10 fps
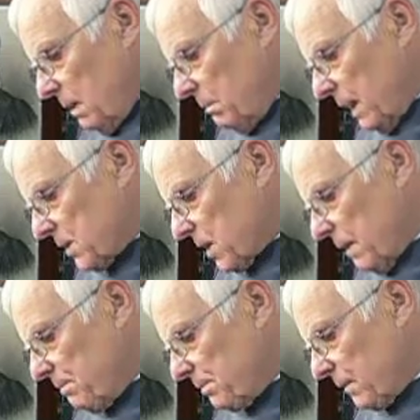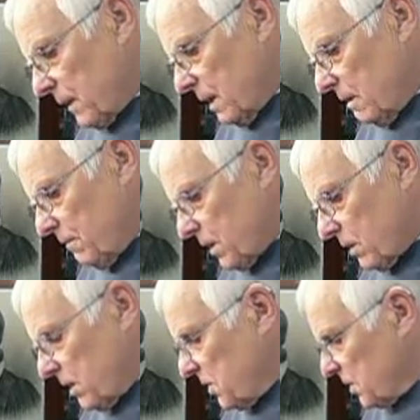But um, for the
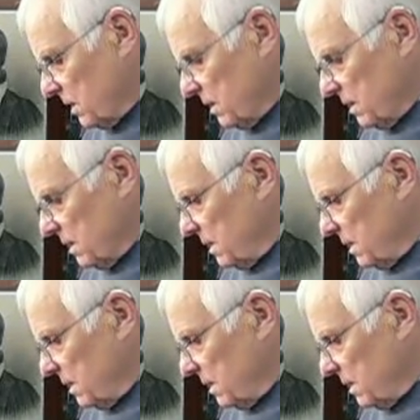Christian,